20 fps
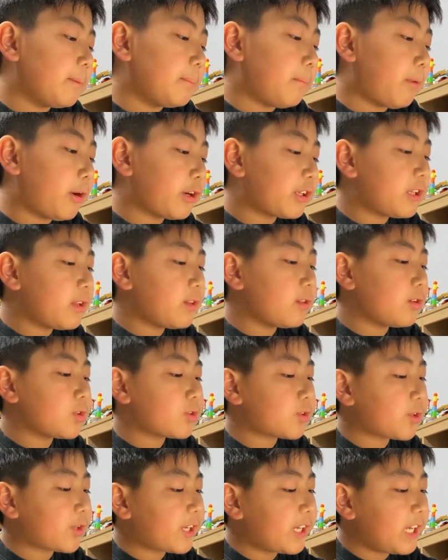Martin
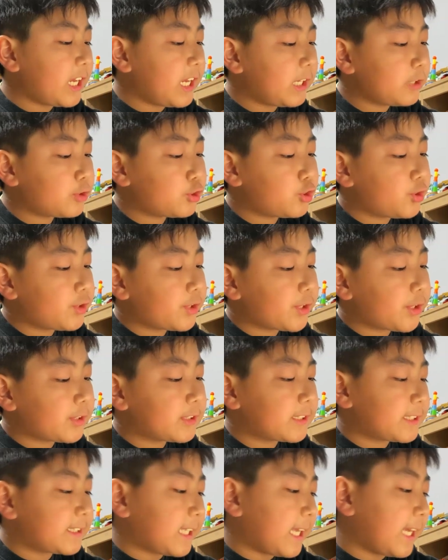Luther King Jr.
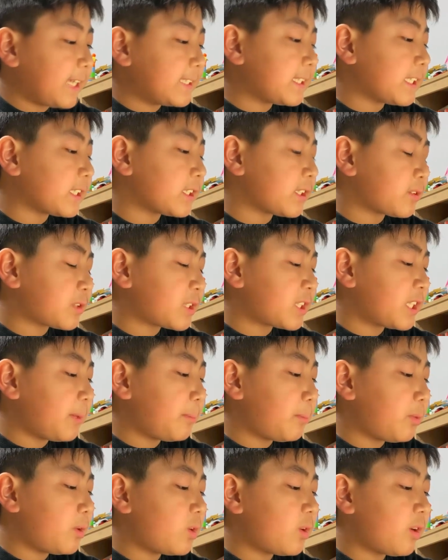stands as a
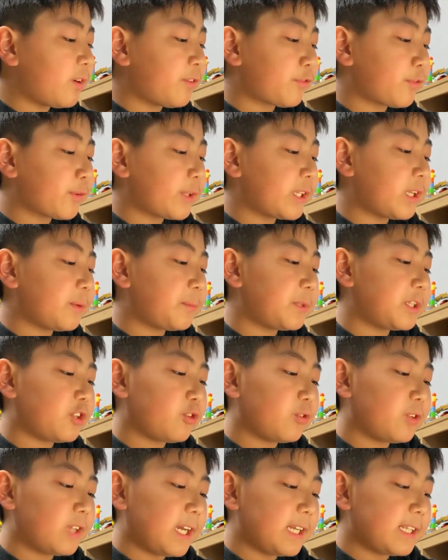symbol of freedom in the
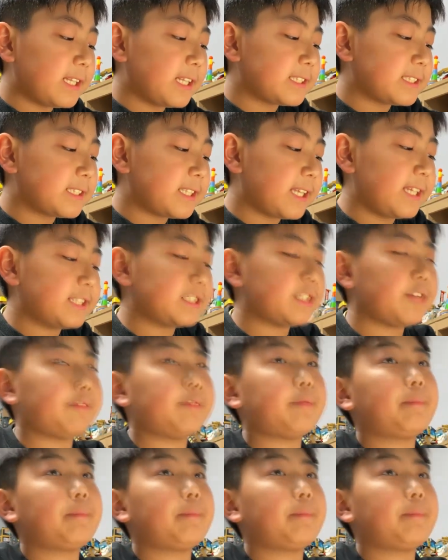United States of